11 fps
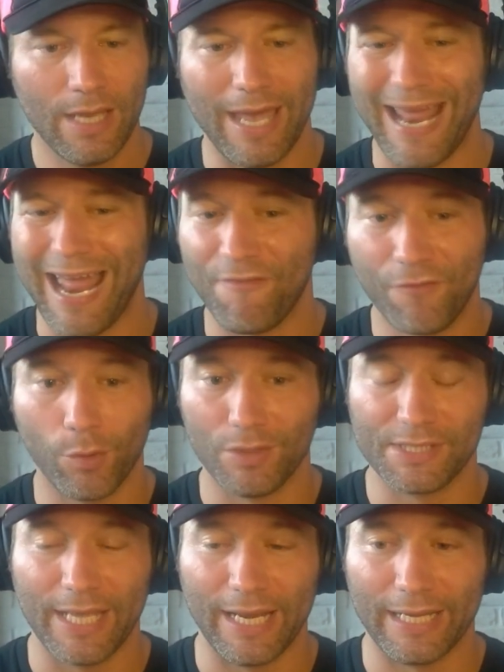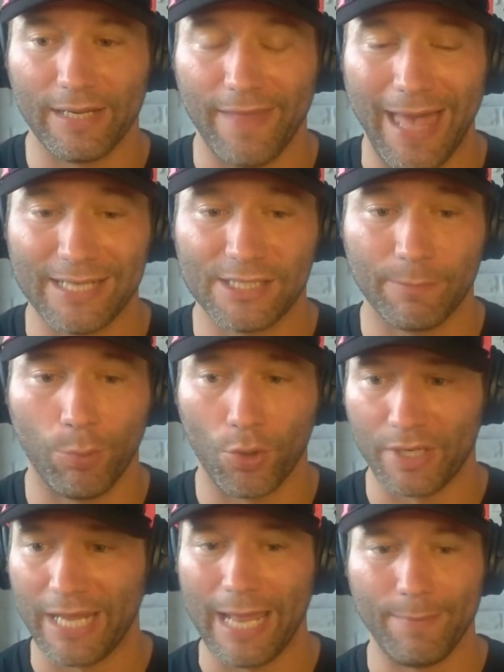And everyone's getting in the
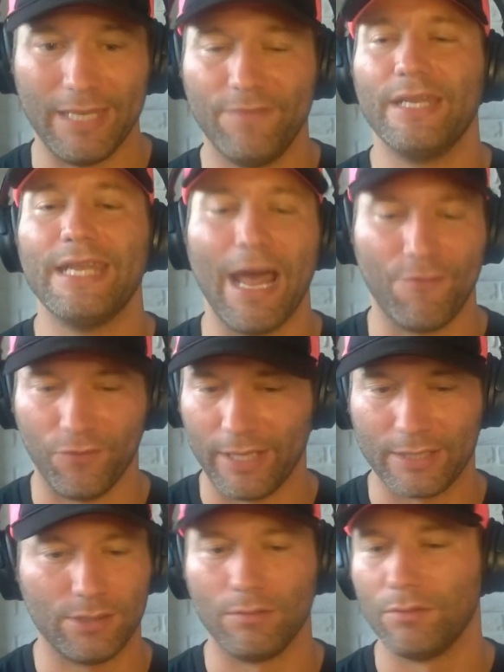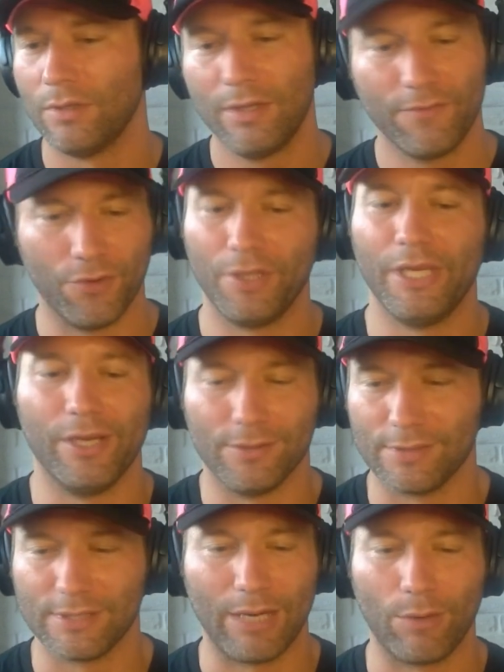ad-supported game. Even Netflix, who for years
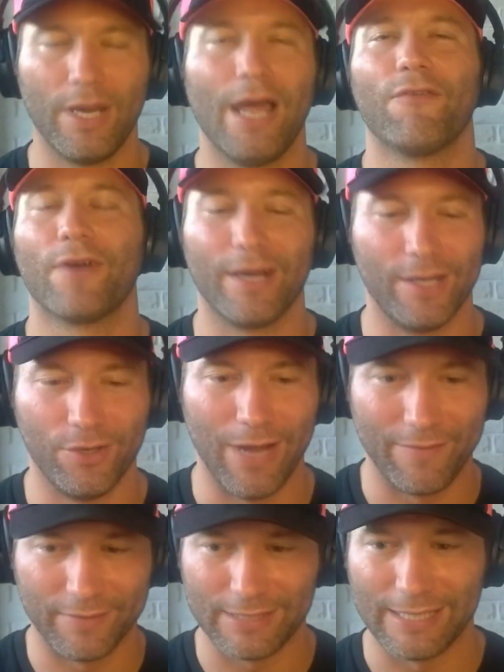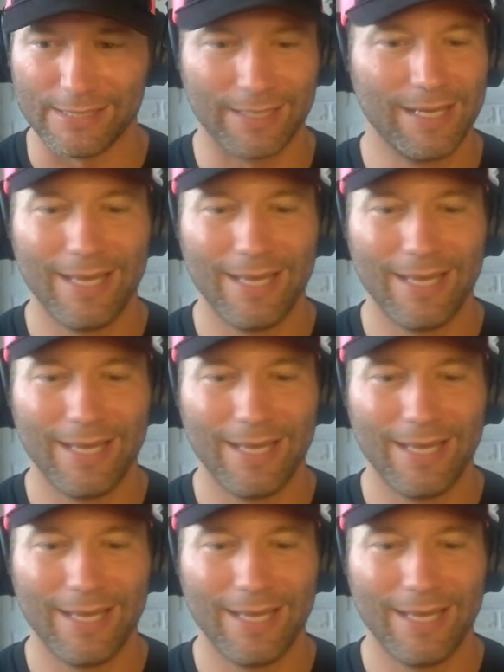was like, we're never going to do advertising.